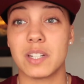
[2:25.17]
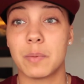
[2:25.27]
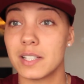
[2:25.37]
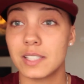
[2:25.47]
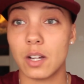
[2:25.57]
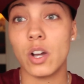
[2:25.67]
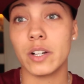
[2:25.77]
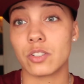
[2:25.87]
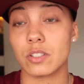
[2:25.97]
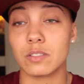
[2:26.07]
It depends how
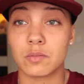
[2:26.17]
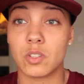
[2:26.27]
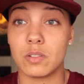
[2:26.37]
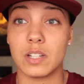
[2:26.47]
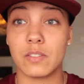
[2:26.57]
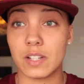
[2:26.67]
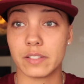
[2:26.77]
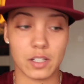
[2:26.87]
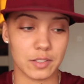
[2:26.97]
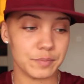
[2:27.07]
urgent you need things
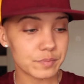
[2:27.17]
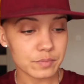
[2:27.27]
done.